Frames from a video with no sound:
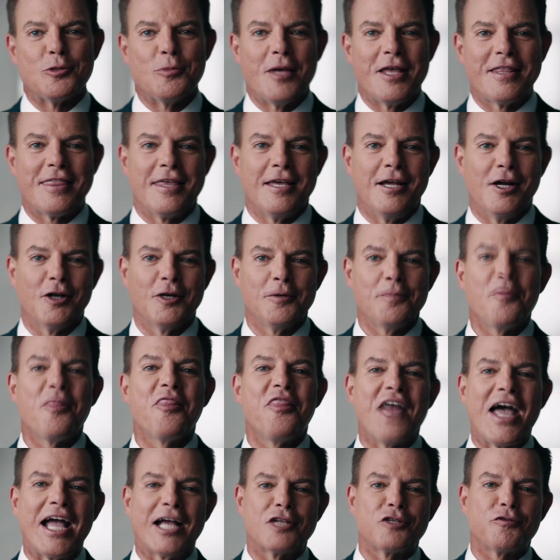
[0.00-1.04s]
Smith here.
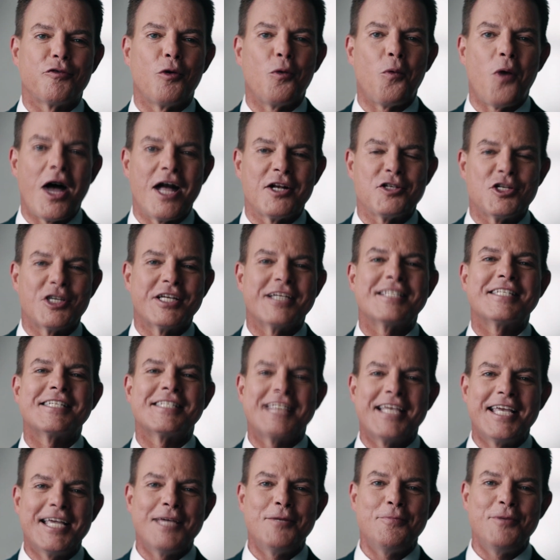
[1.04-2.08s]
Thanks for watching
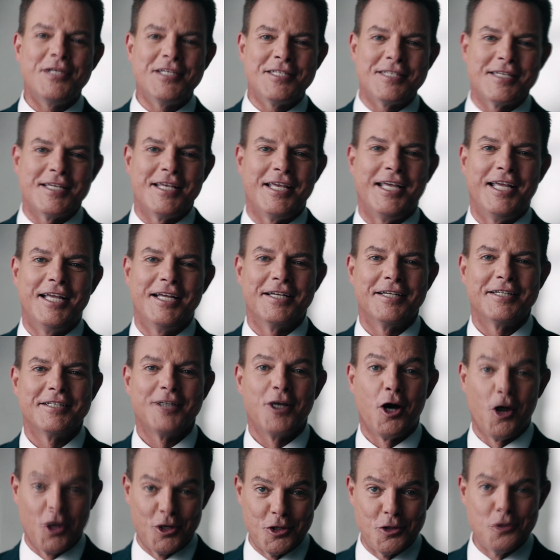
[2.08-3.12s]
CNBC
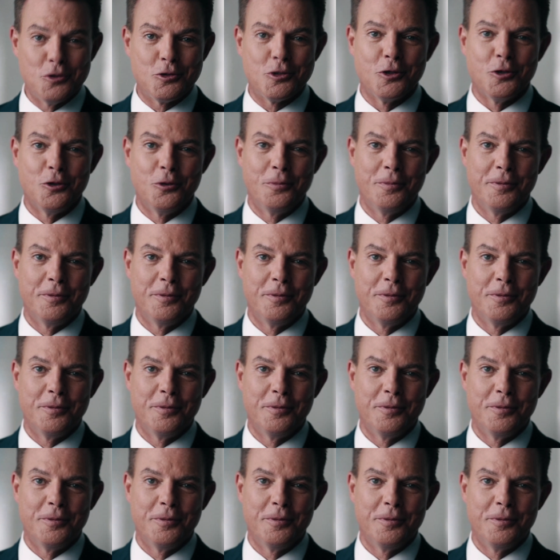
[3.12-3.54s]
on YouTube.